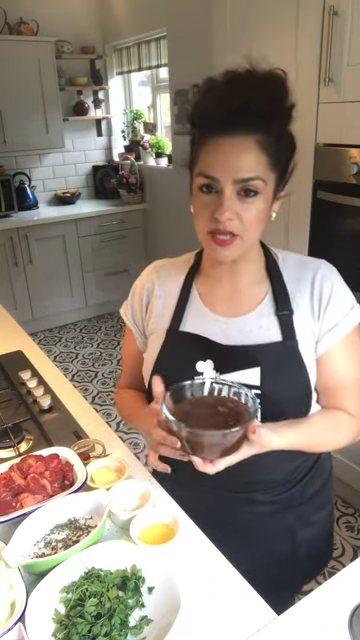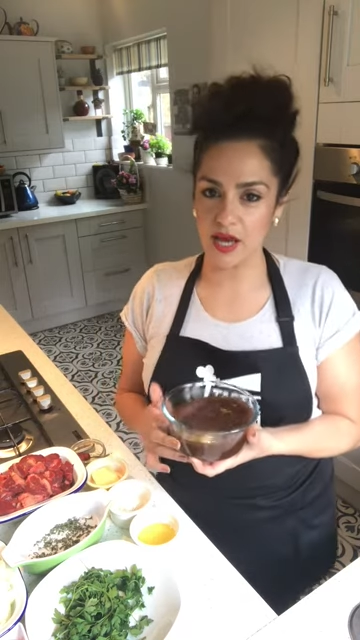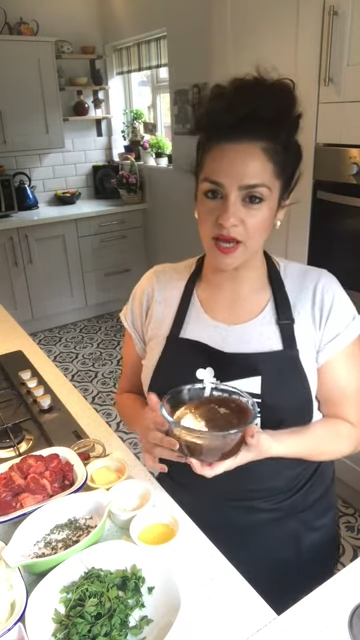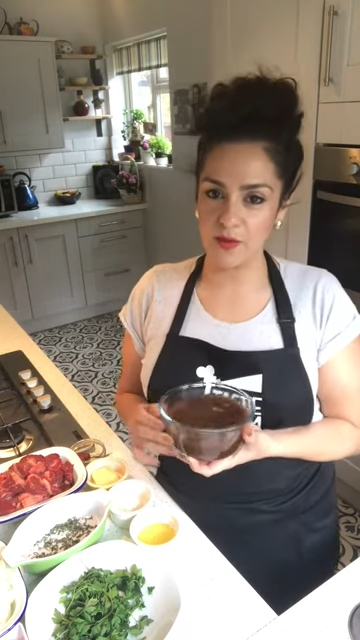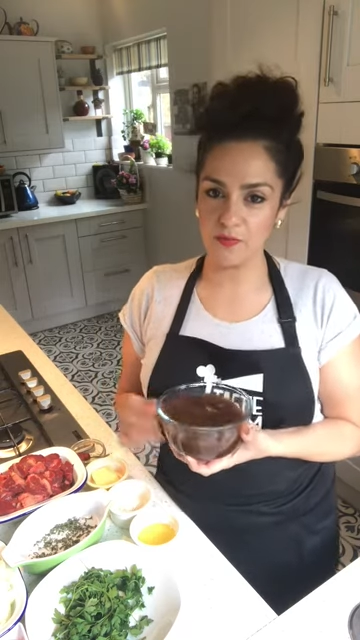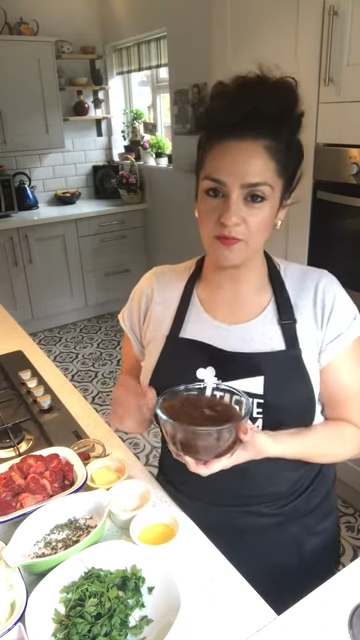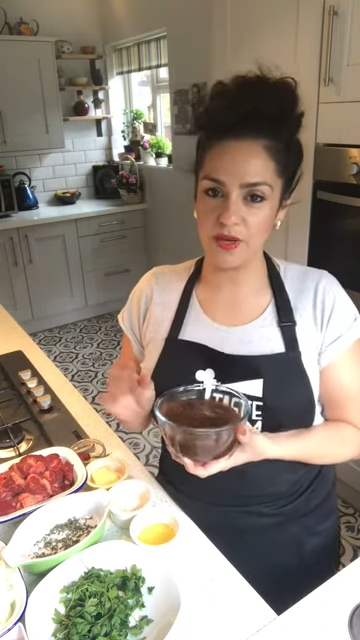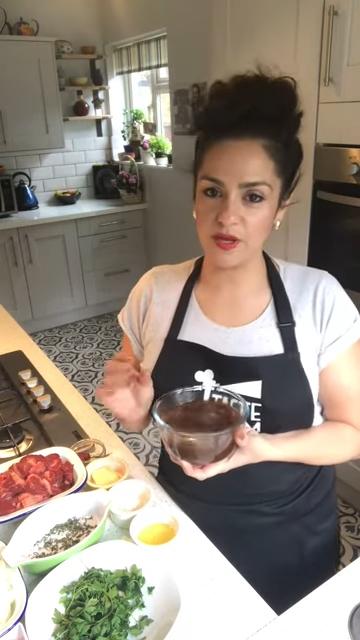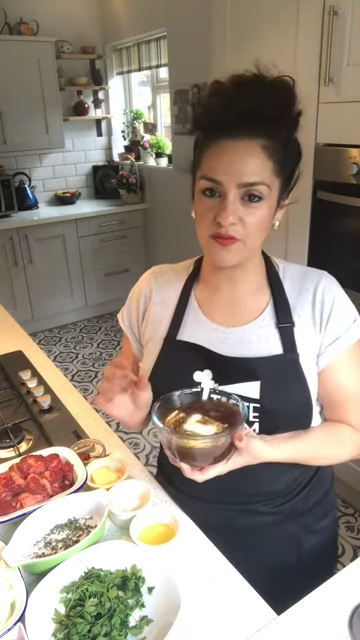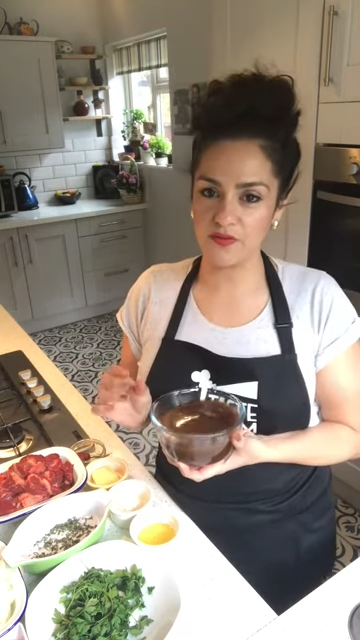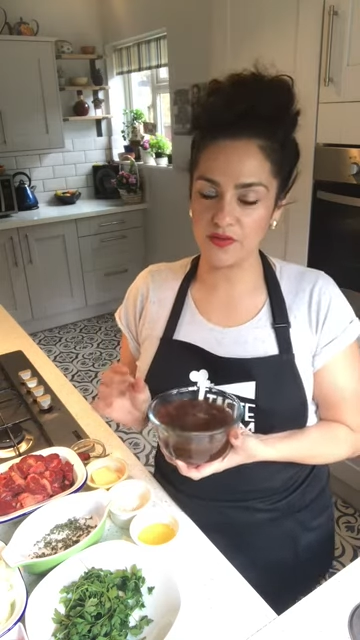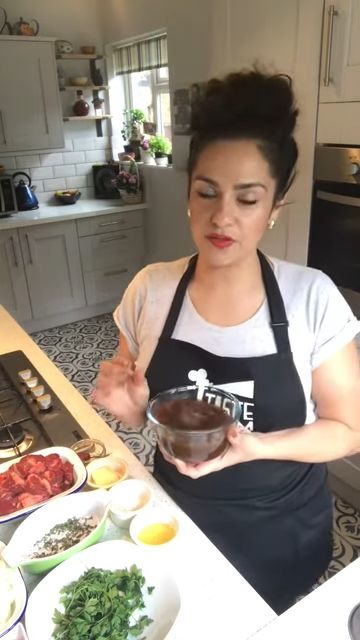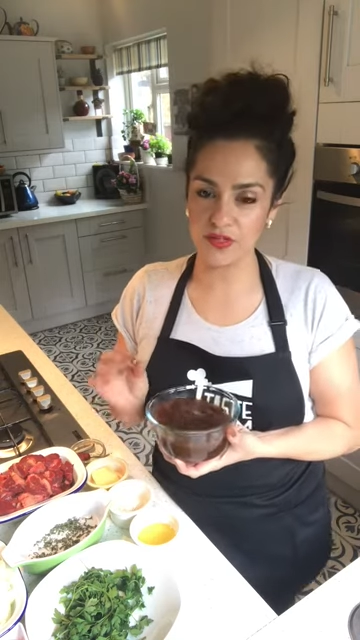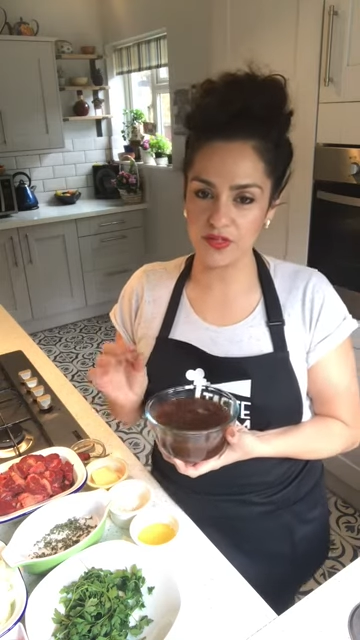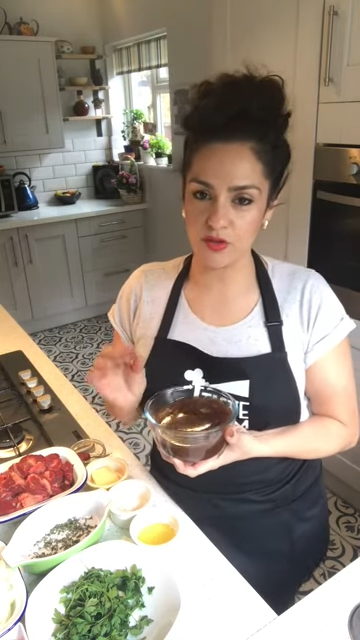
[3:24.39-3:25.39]
a
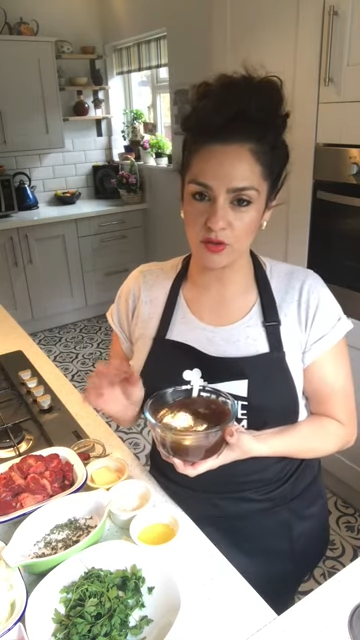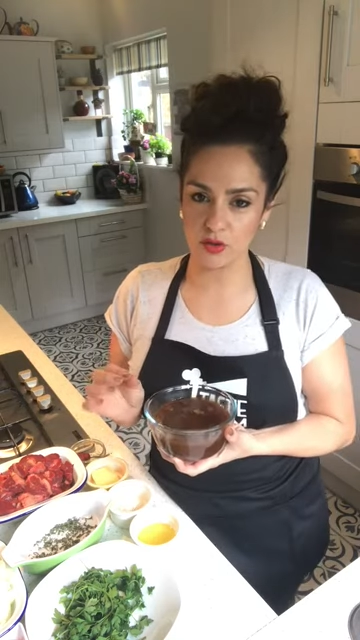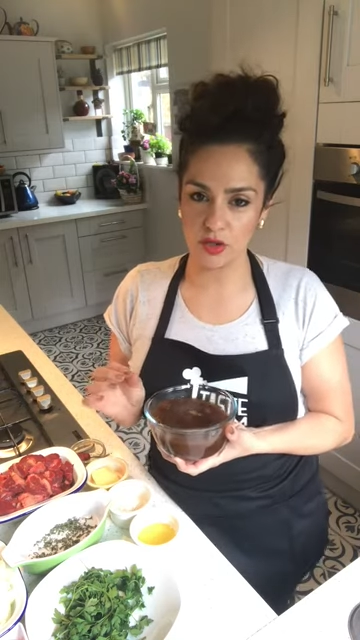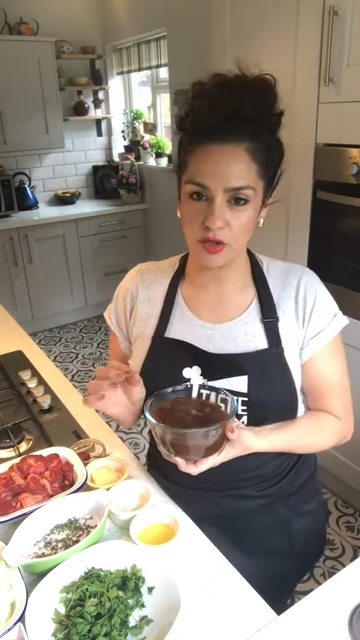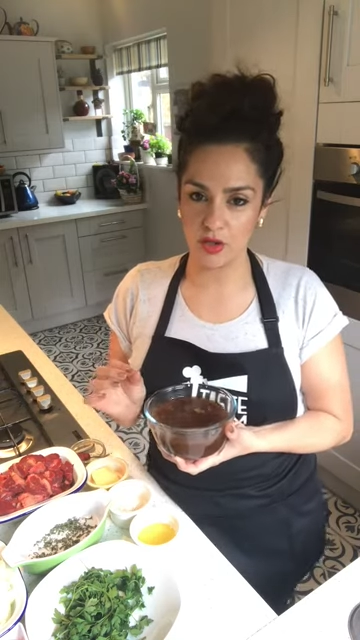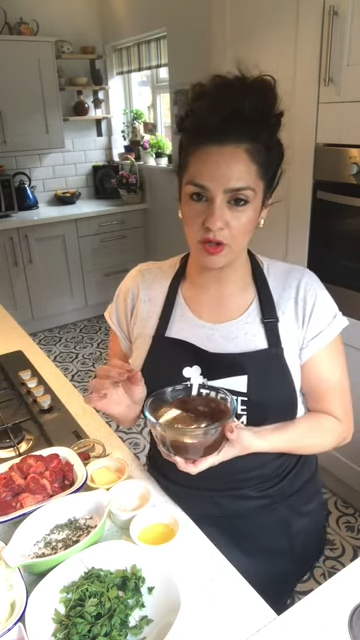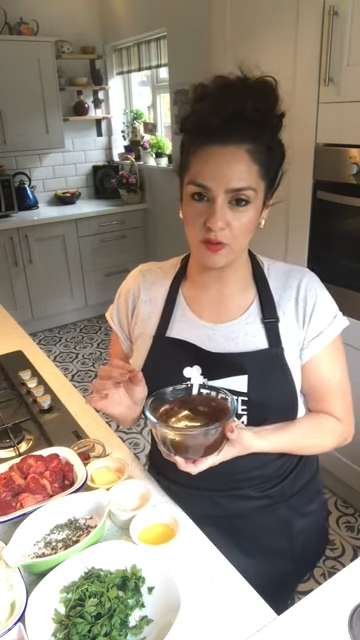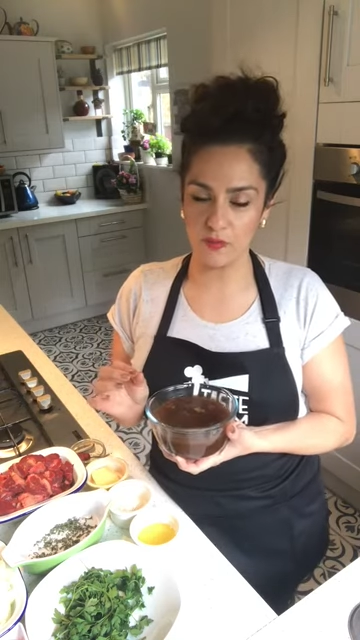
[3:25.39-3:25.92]
beef stock cube,